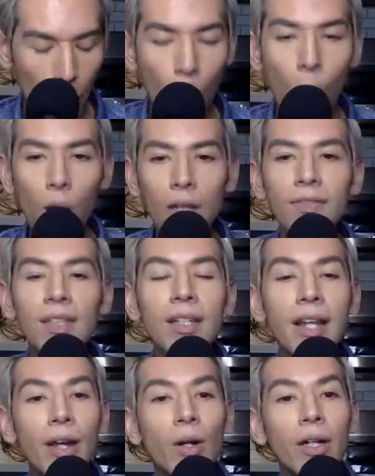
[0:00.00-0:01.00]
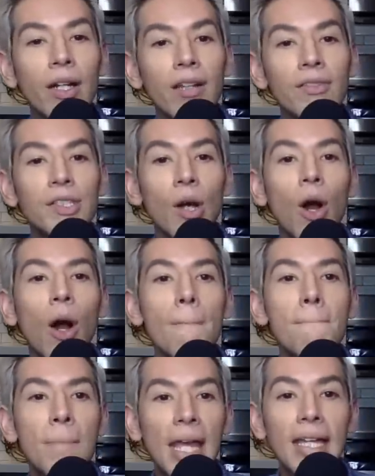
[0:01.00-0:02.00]
all of the narratives
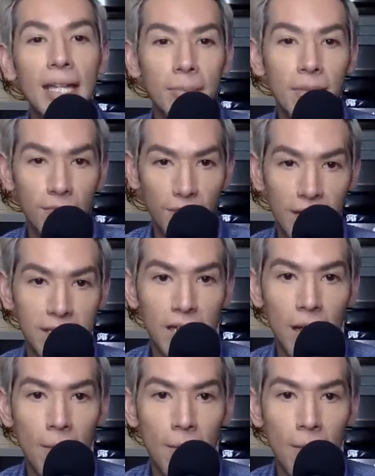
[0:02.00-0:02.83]
make him the victim.